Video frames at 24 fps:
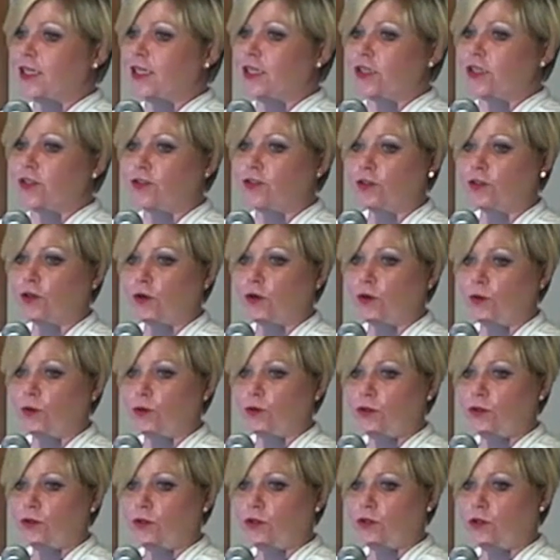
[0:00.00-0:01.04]
So,
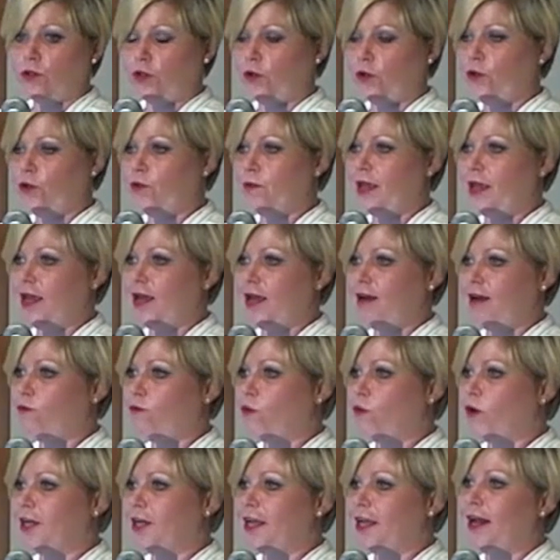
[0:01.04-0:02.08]
you know, you may have
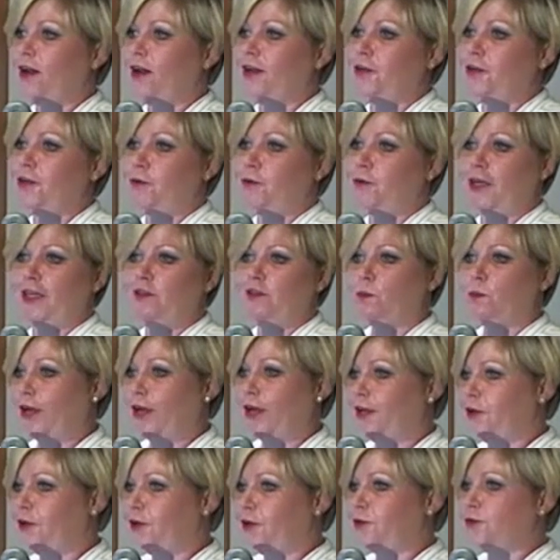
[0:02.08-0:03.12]
one county where it's
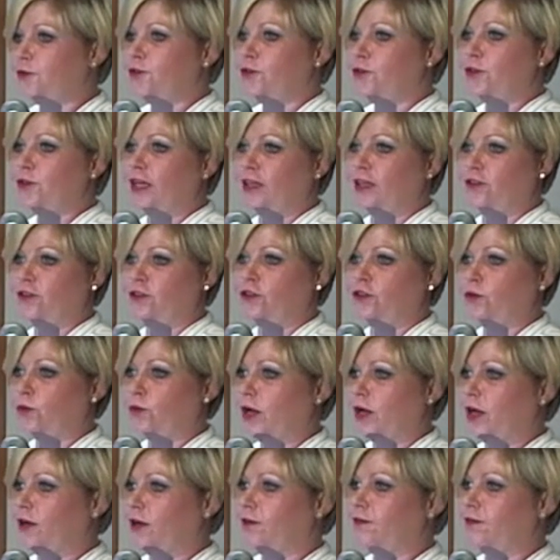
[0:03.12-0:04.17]
brand new,
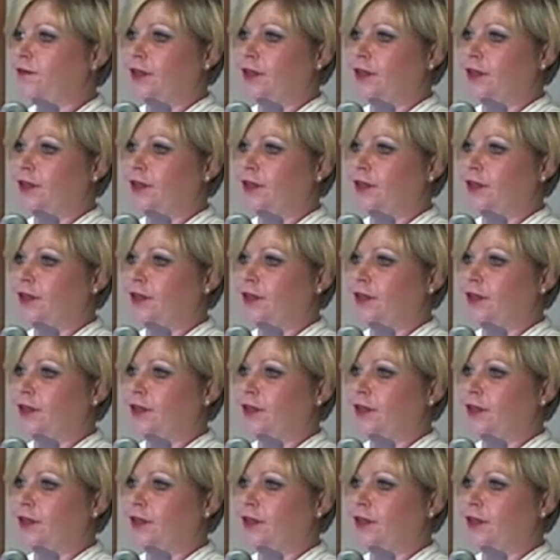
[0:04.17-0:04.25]
2012,